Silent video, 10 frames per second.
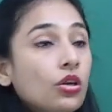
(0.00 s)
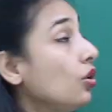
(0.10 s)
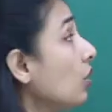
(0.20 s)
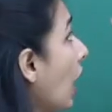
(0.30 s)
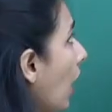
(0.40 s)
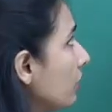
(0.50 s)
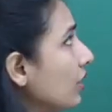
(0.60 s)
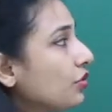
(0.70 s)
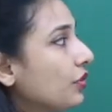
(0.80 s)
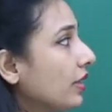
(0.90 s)
look how
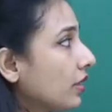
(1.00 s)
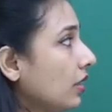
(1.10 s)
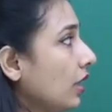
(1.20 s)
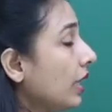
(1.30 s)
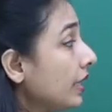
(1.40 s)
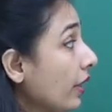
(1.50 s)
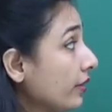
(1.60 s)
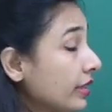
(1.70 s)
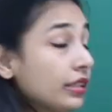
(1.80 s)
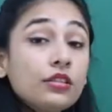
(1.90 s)
this works. Now
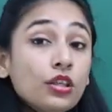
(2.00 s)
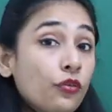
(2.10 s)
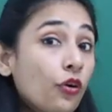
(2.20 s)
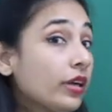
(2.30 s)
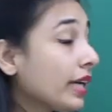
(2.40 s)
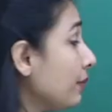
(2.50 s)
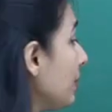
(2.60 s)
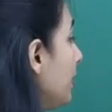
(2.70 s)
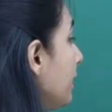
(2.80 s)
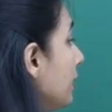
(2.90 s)
64 can be
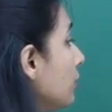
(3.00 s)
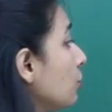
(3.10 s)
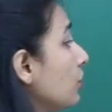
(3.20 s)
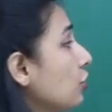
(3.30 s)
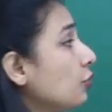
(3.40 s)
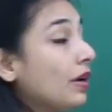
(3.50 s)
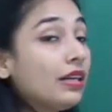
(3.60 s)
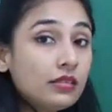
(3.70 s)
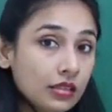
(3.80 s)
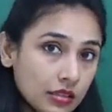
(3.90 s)
written as 2 raised to
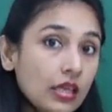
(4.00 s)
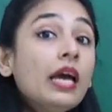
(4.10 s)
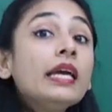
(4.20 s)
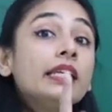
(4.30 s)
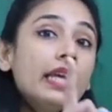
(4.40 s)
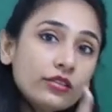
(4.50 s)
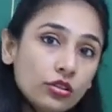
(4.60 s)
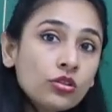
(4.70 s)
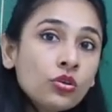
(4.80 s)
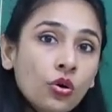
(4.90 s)
power 6, yes
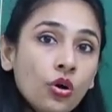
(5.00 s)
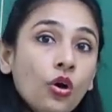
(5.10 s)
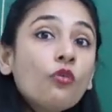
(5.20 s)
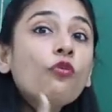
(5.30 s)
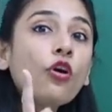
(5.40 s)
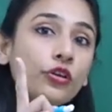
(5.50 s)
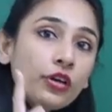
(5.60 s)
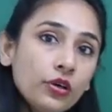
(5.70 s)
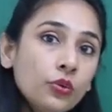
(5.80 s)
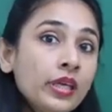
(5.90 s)
or no? What you
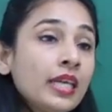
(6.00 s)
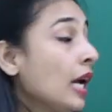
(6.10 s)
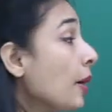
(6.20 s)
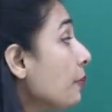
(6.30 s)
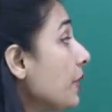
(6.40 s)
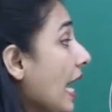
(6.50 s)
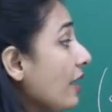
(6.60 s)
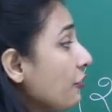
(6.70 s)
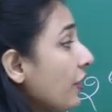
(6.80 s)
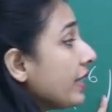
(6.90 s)
are doing?
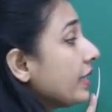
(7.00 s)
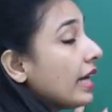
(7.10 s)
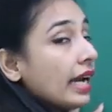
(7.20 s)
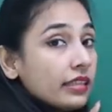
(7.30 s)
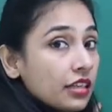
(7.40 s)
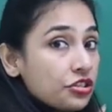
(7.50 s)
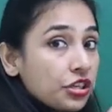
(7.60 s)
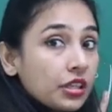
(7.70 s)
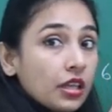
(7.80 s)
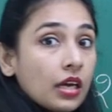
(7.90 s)
Prime
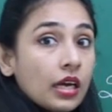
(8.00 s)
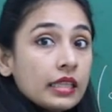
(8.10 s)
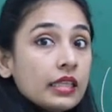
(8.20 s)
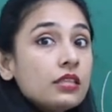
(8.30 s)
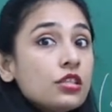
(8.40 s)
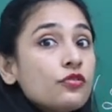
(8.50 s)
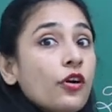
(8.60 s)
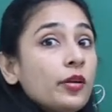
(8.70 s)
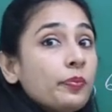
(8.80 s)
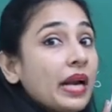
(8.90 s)
factorization. This is
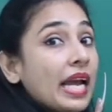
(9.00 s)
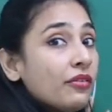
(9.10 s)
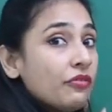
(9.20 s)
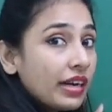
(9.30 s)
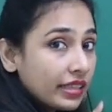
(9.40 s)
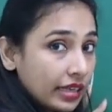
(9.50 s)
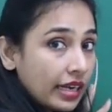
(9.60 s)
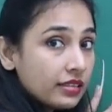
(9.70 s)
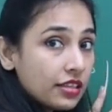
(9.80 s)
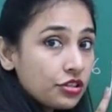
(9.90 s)
what prime
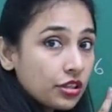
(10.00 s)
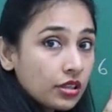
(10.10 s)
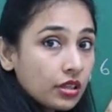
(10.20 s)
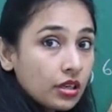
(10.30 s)
factorization.